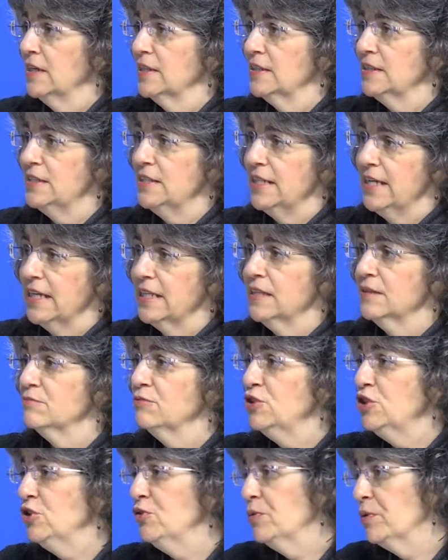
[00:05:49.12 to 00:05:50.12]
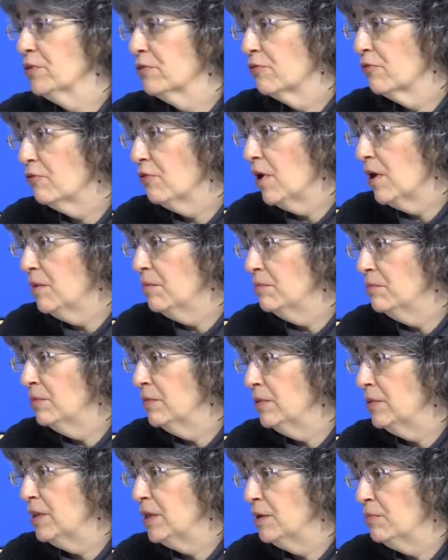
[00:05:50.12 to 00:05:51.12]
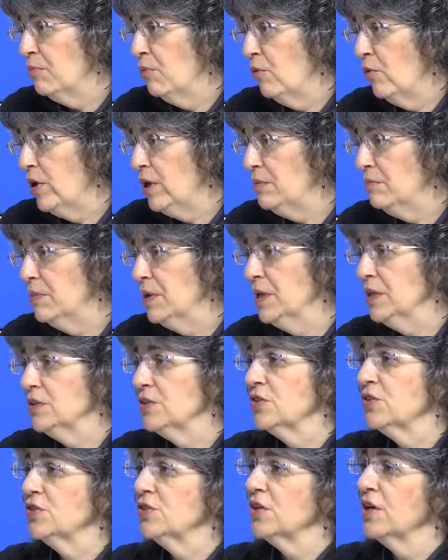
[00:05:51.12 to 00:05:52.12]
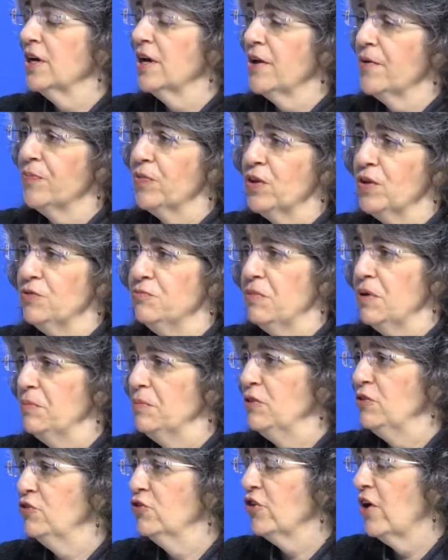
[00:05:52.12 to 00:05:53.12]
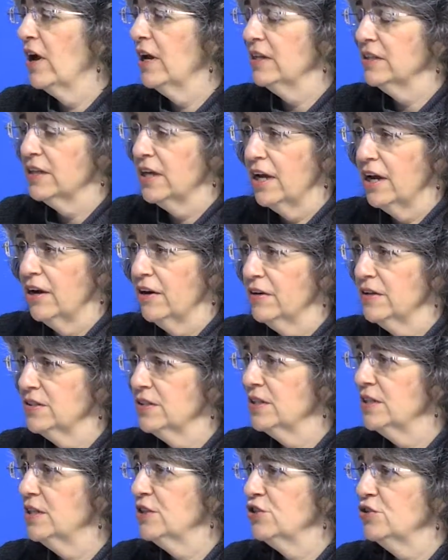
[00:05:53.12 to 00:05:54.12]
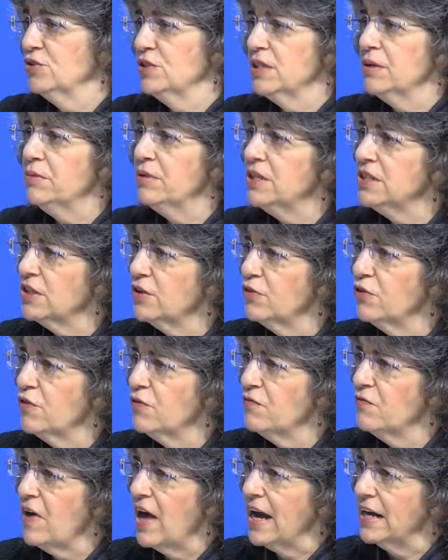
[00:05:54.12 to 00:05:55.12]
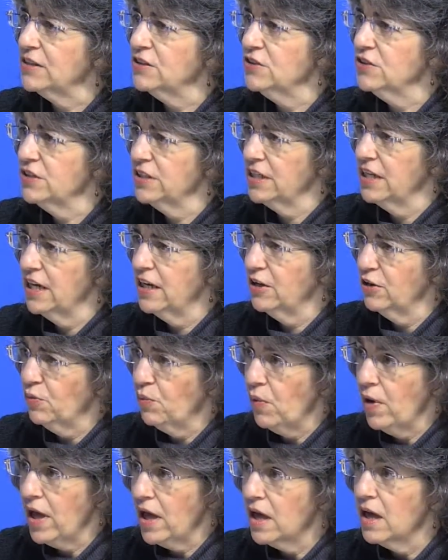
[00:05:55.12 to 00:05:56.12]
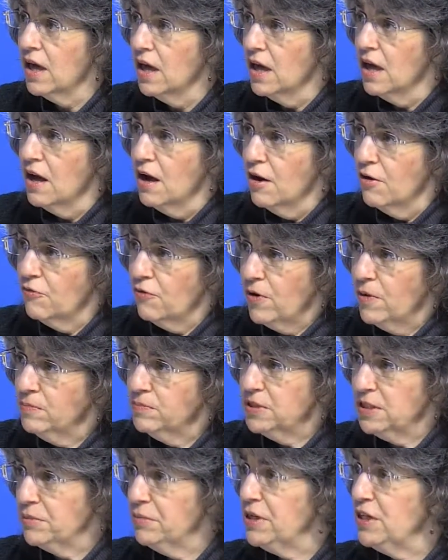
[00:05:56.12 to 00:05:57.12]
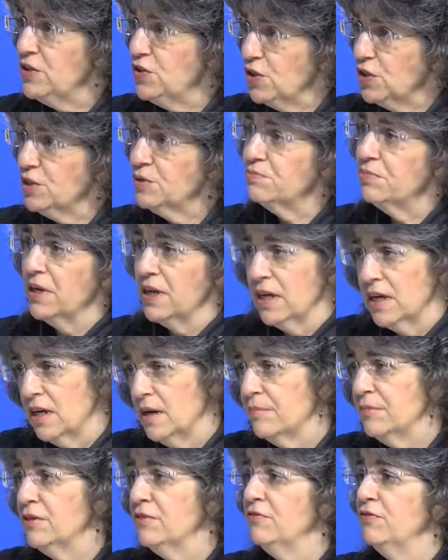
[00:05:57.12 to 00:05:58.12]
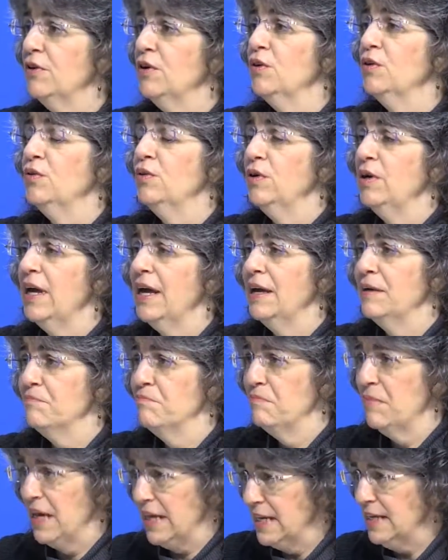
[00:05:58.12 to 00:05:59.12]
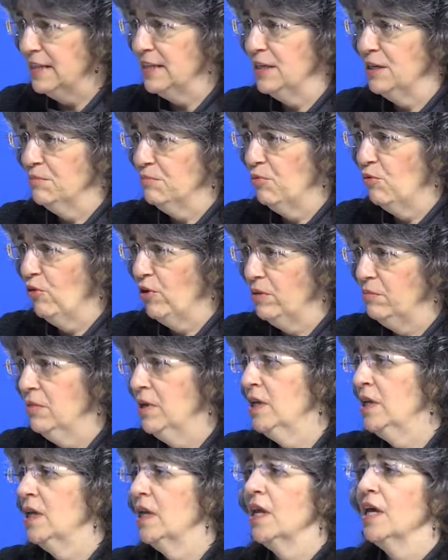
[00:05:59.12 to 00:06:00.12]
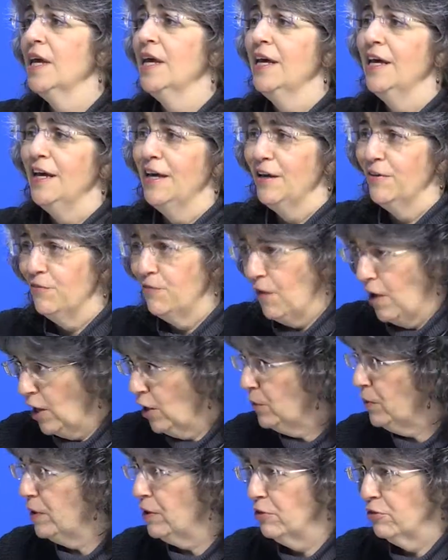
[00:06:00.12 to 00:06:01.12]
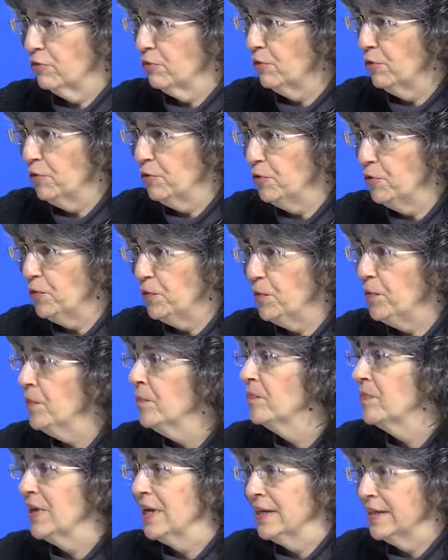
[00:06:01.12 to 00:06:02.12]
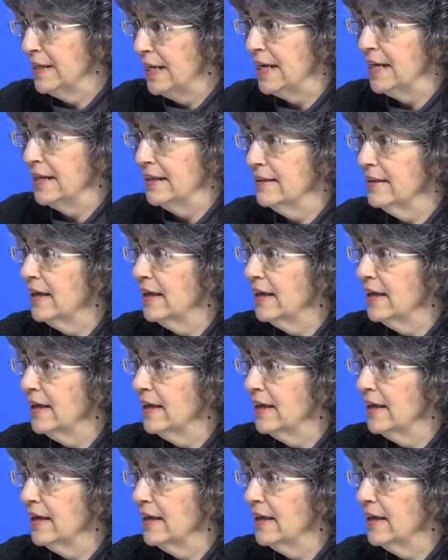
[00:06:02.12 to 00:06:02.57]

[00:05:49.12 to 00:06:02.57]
to get them to and from the appointments, maybe childcare is an issue. Some of these other factors that get in the way from somebody just picking up the phone, making the appointment, following through, and getting the